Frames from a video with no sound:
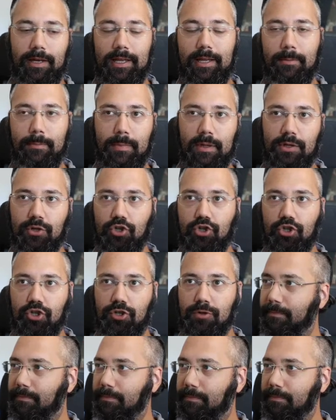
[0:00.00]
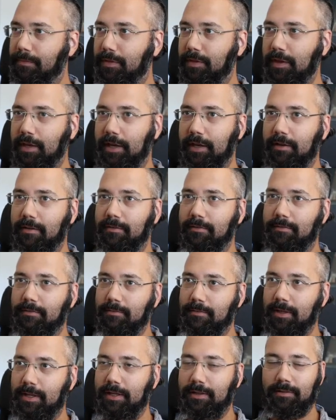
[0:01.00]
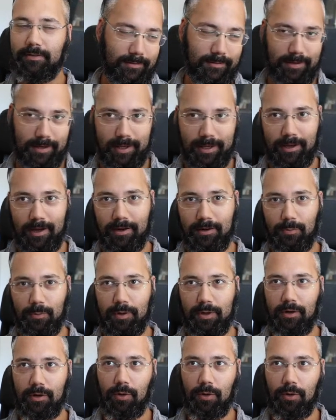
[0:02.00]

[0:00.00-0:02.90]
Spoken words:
image thing, right? Like I don't want to go